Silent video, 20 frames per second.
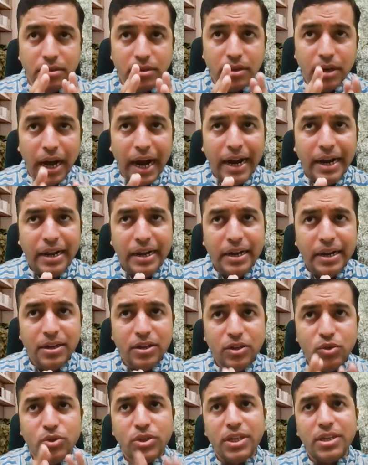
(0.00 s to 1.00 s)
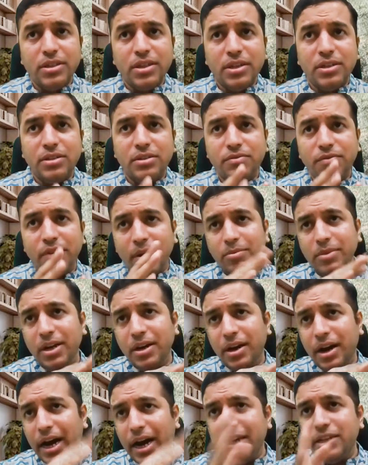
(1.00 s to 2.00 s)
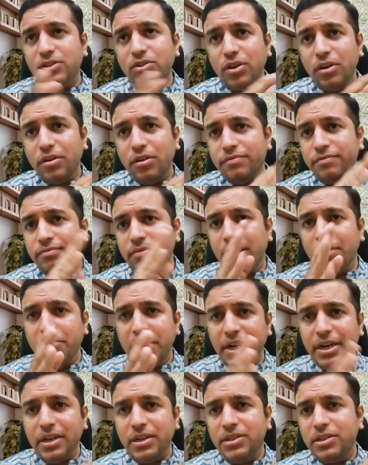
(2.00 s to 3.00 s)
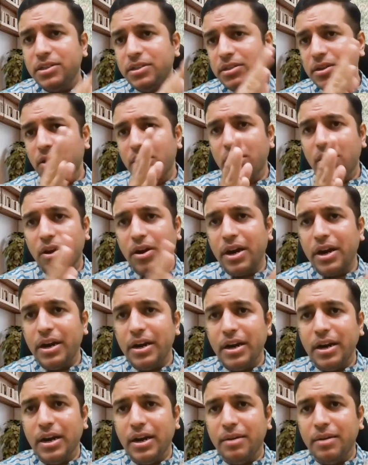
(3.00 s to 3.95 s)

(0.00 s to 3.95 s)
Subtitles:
and using this from the eyes of a British or an